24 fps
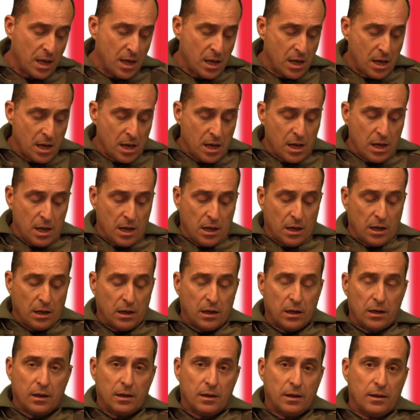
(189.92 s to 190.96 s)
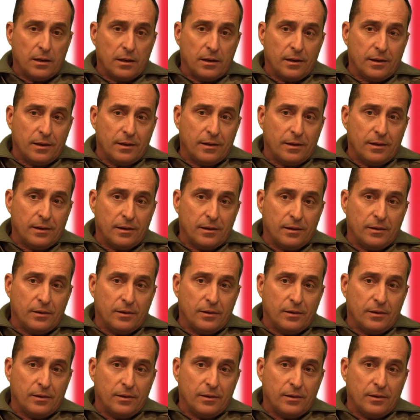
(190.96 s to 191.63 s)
[no speech]